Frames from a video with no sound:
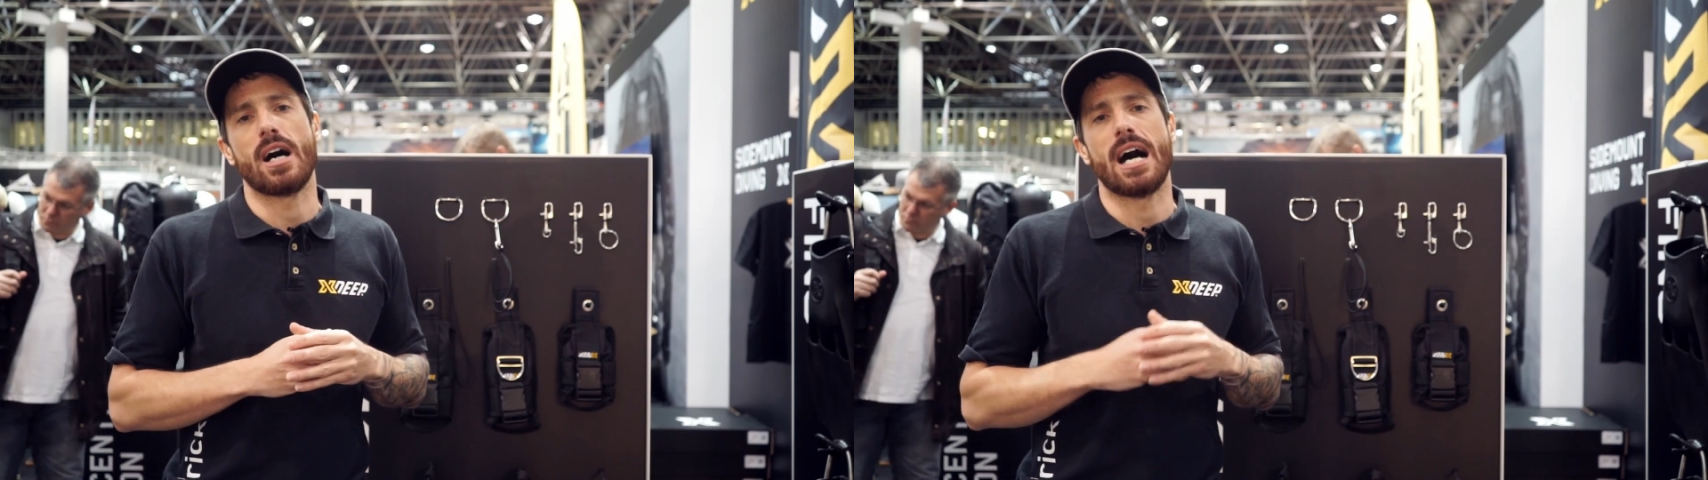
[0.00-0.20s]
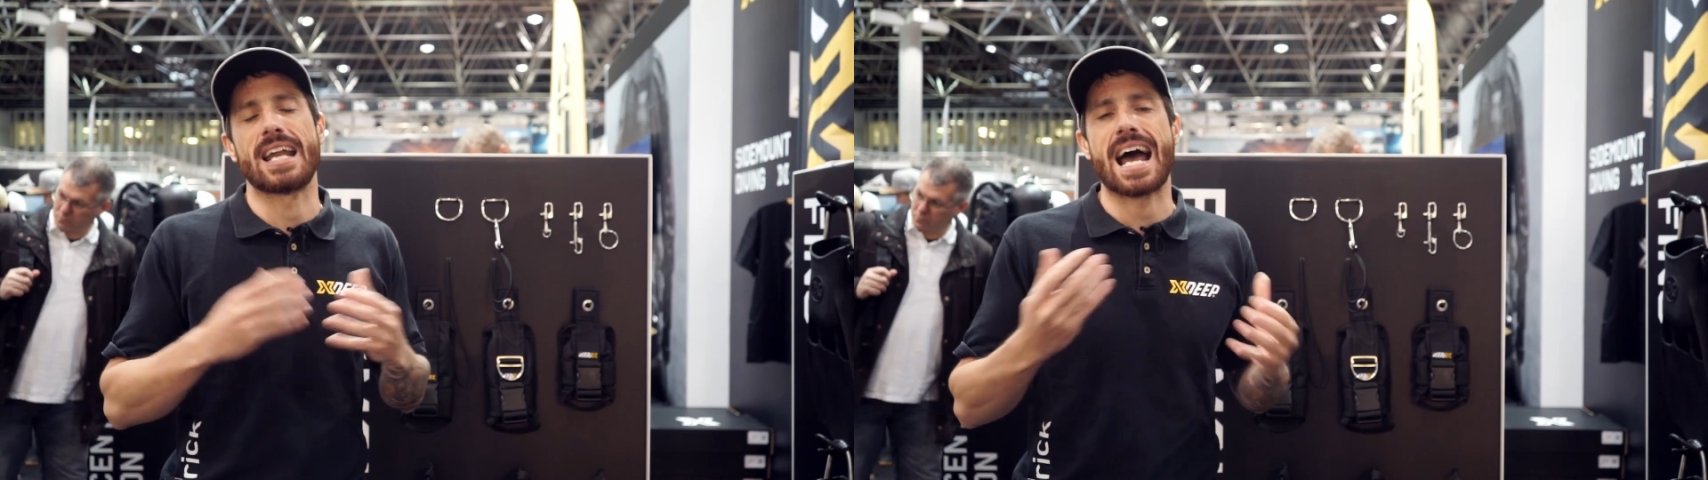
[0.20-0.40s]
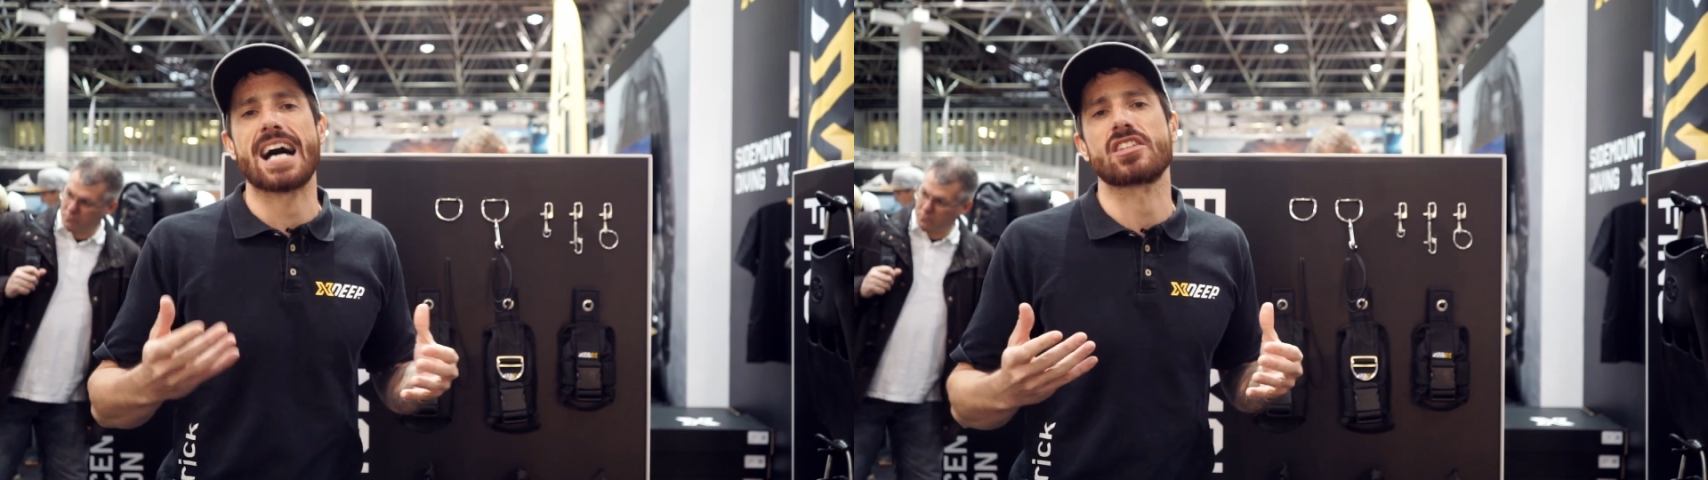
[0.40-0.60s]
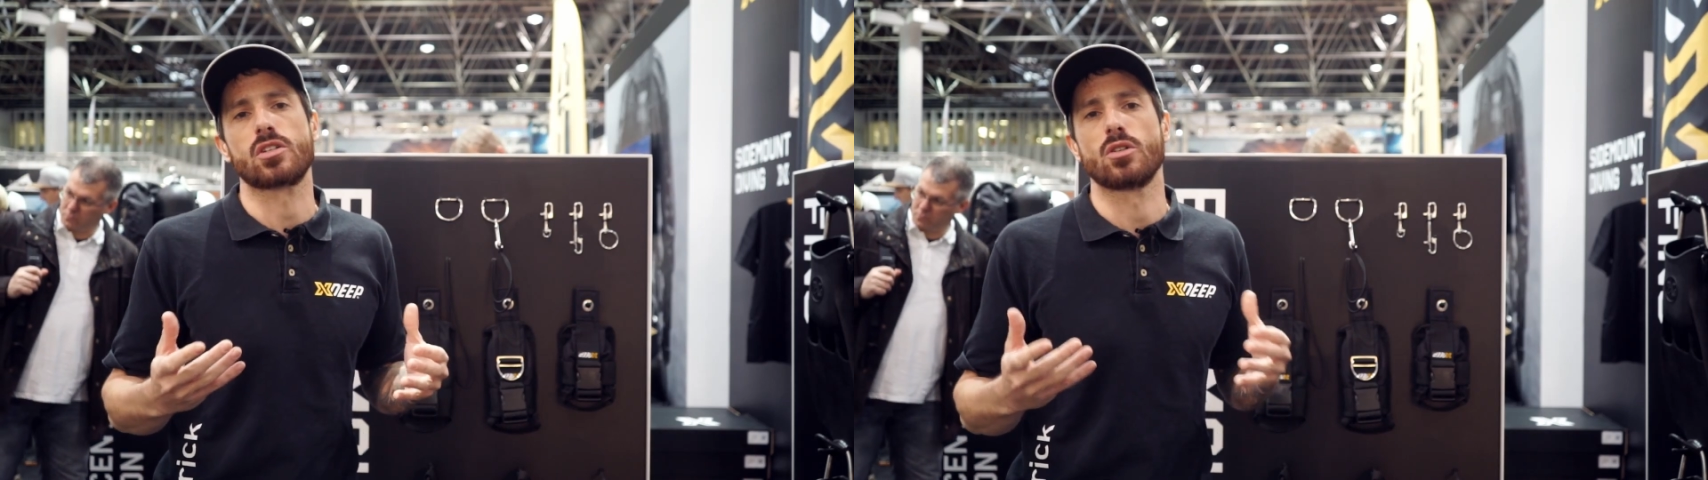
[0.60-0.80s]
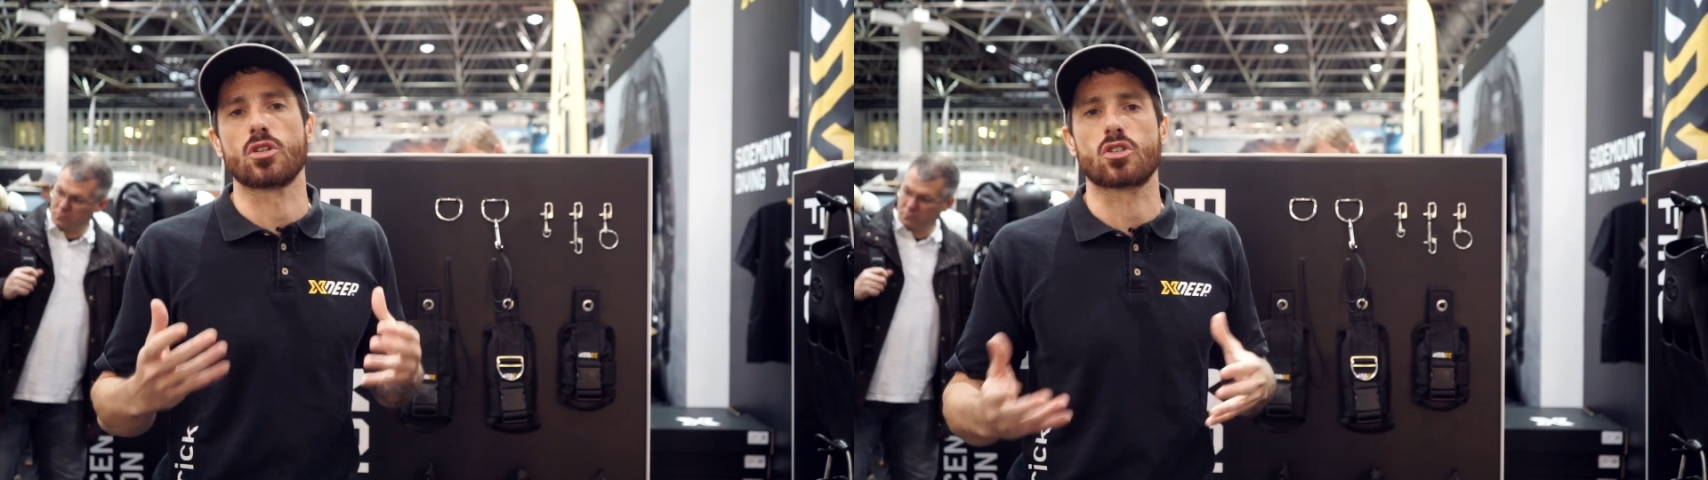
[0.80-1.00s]
and ask
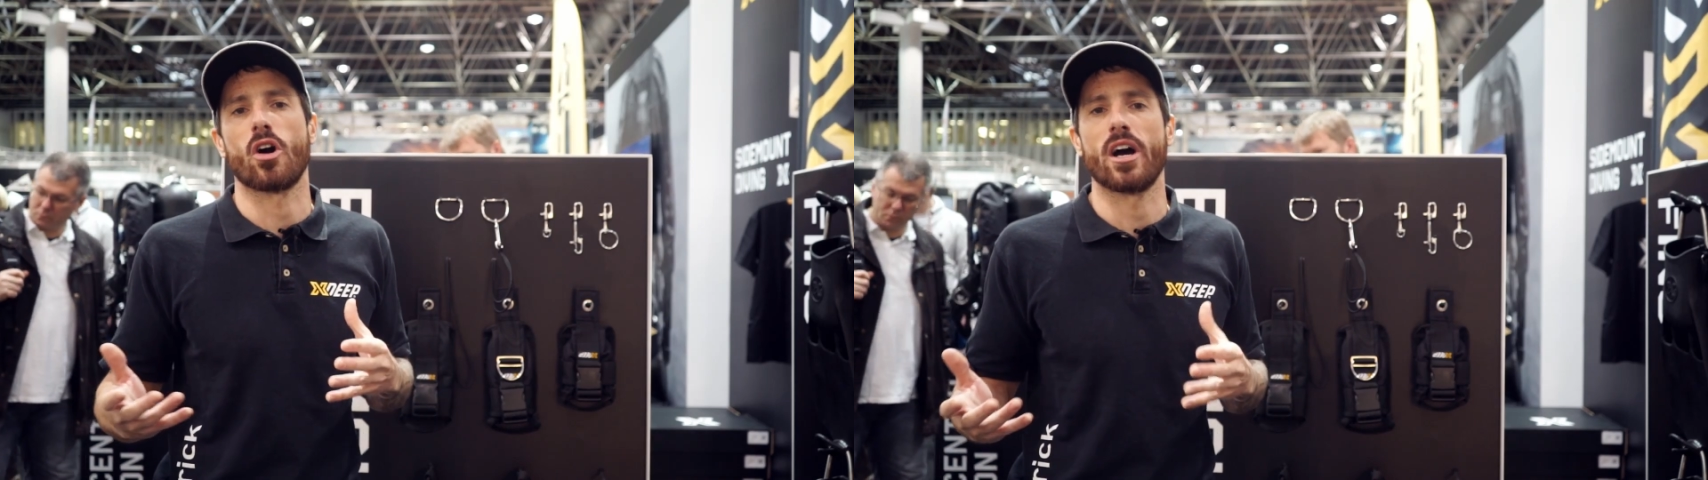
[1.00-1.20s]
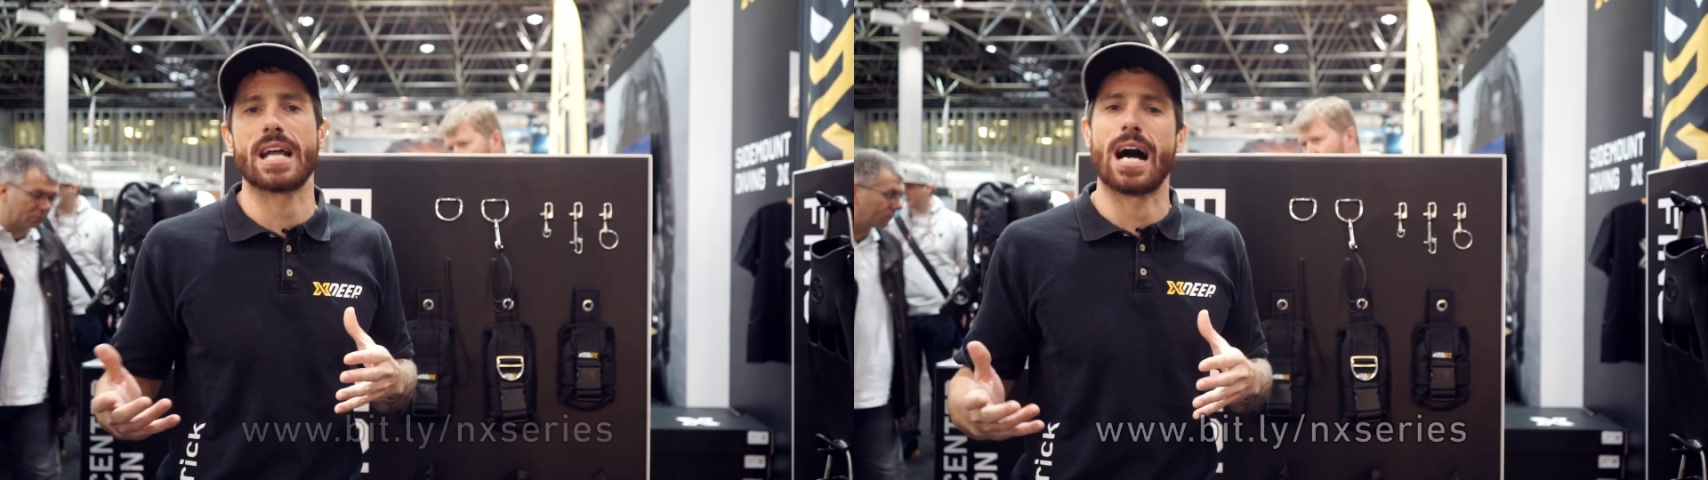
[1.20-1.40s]
you to join